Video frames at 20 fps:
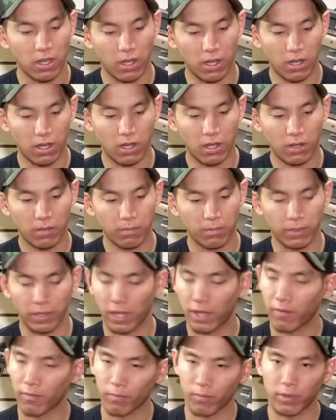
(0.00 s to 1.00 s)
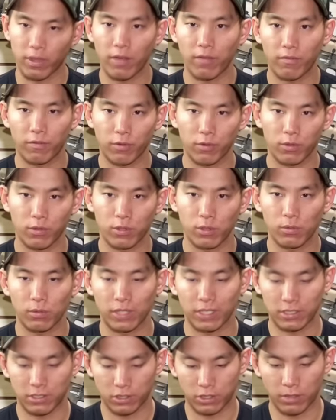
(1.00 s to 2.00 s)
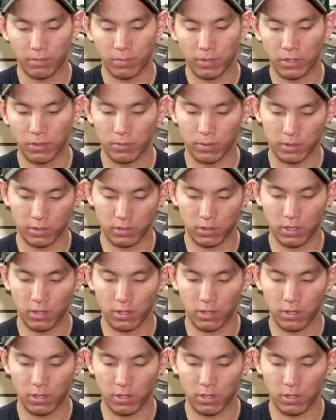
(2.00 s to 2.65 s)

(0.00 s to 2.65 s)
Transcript: Um, but yeah, without further ado, let's jump into it.